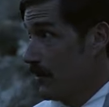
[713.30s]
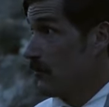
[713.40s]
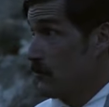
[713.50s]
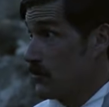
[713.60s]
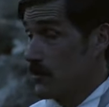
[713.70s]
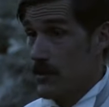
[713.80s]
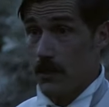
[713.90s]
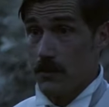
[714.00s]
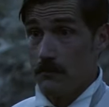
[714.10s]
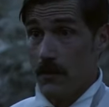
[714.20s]
I'm the most
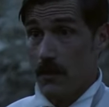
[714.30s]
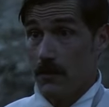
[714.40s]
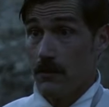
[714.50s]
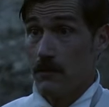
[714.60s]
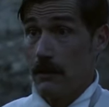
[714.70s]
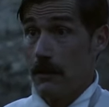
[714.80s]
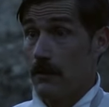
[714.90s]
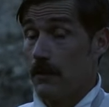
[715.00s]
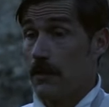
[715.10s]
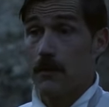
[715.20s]
intelligent man here, and I
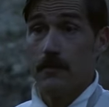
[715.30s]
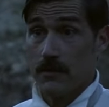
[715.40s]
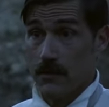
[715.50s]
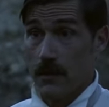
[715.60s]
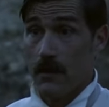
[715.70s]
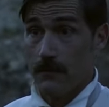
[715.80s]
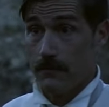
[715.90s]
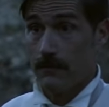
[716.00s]
intend to keep us alive.